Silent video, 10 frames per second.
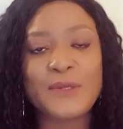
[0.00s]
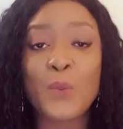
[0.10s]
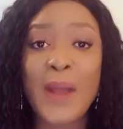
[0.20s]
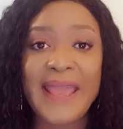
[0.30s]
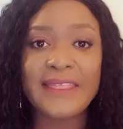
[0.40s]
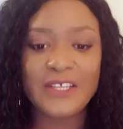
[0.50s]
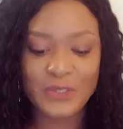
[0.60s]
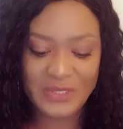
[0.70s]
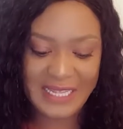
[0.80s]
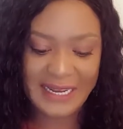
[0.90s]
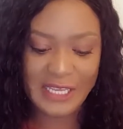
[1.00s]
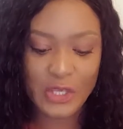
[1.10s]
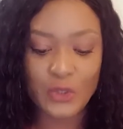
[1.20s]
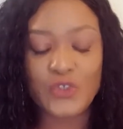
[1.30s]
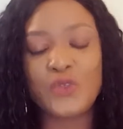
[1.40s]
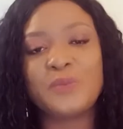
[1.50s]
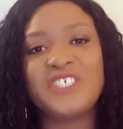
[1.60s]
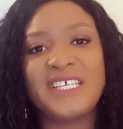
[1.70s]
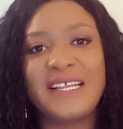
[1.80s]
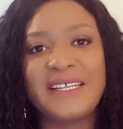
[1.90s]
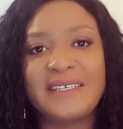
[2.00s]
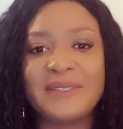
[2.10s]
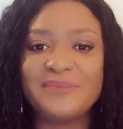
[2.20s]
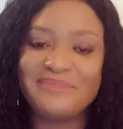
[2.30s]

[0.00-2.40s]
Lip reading: why did you start a YouTube channel?